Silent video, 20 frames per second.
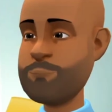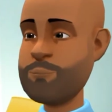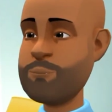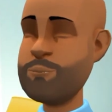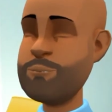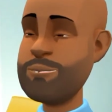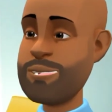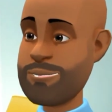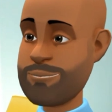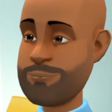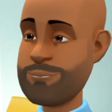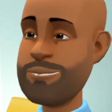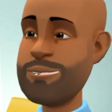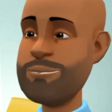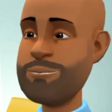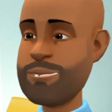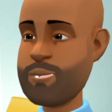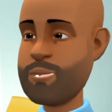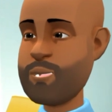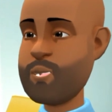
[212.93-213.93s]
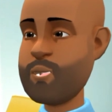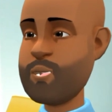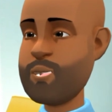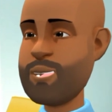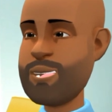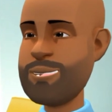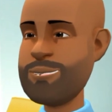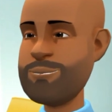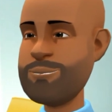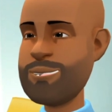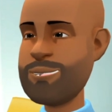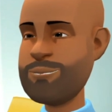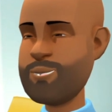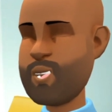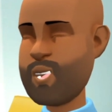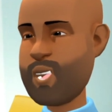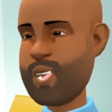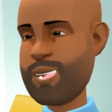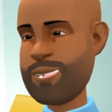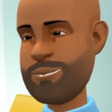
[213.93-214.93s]
Let me go, honey. If
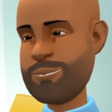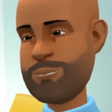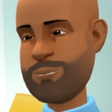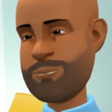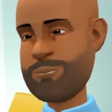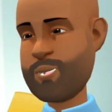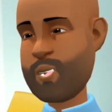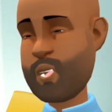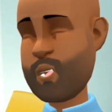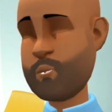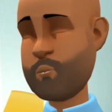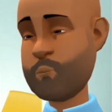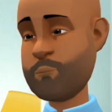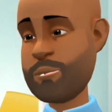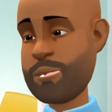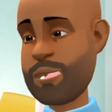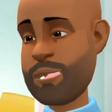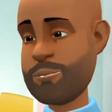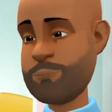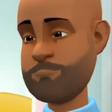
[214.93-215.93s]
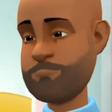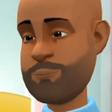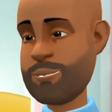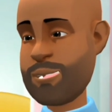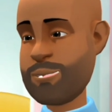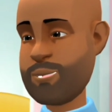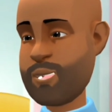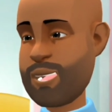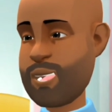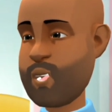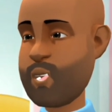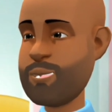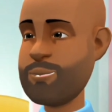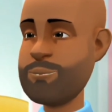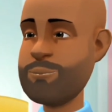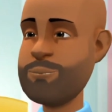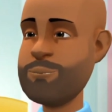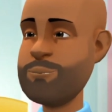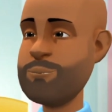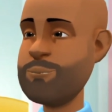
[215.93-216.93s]
not, I'll be late for my flight.
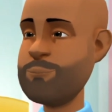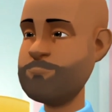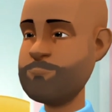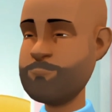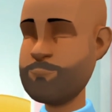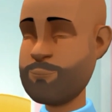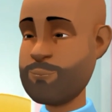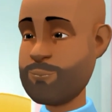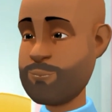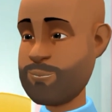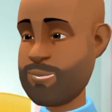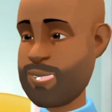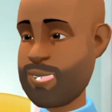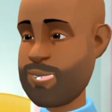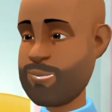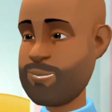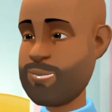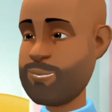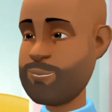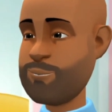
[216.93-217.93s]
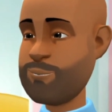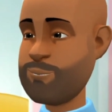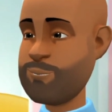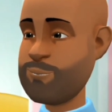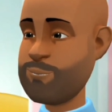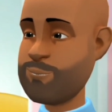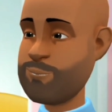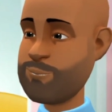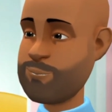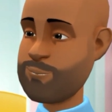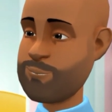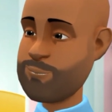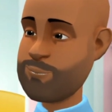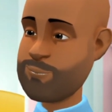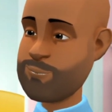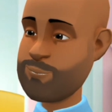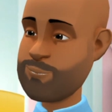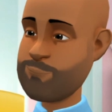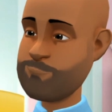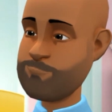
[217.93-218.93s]
Eh? Let me go.
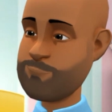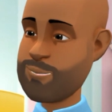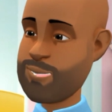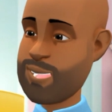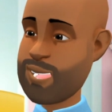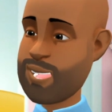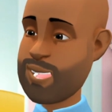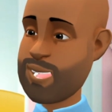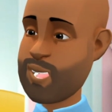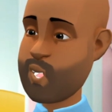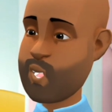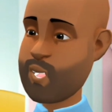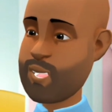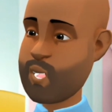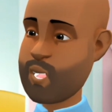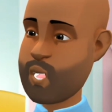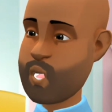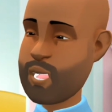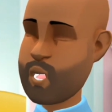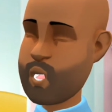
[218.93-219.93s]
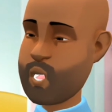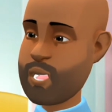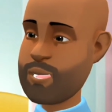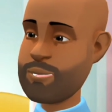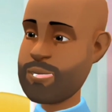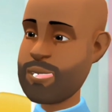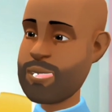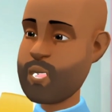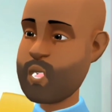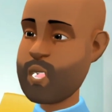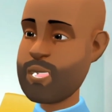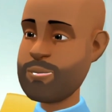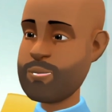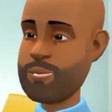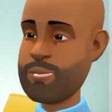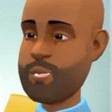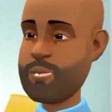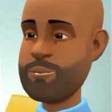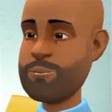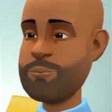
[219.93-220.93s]
There is always a video
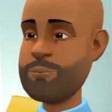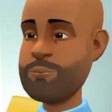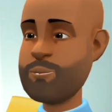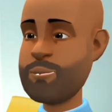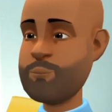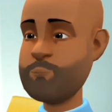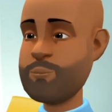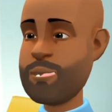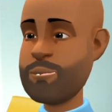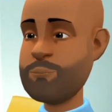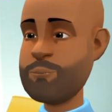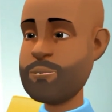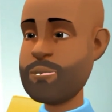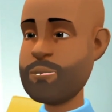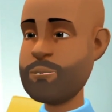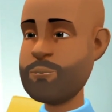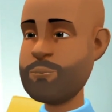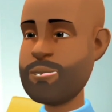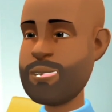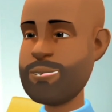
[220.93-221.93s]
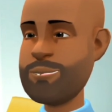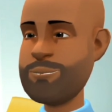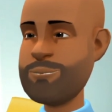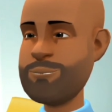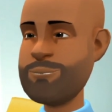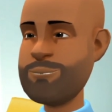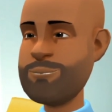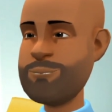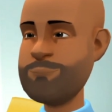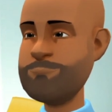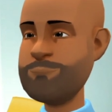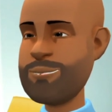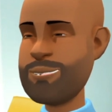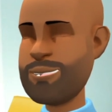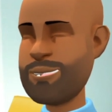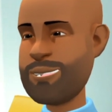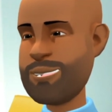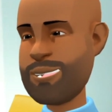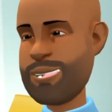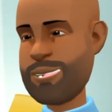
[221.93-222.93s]
call. We'll talk every time. Before you
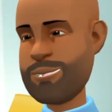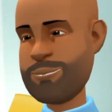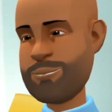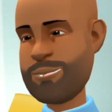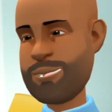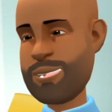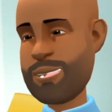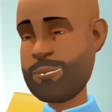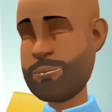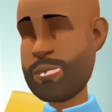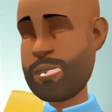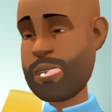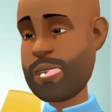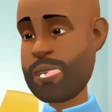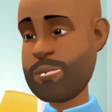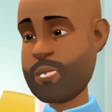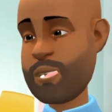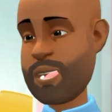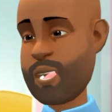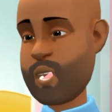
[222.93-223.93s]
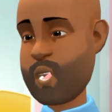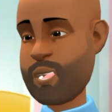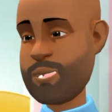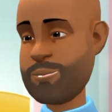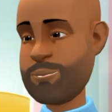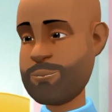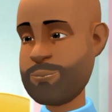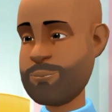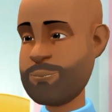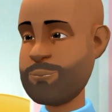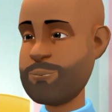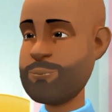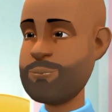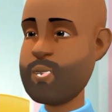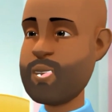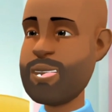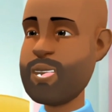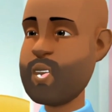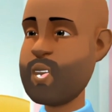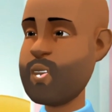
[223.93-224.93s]
know, 1 year has passed
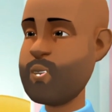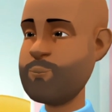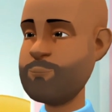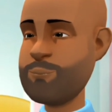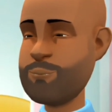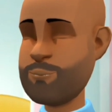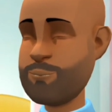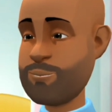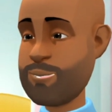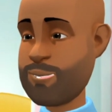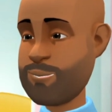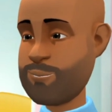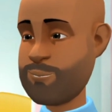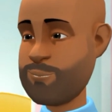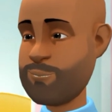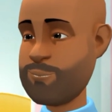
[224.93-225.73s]
and I am back again.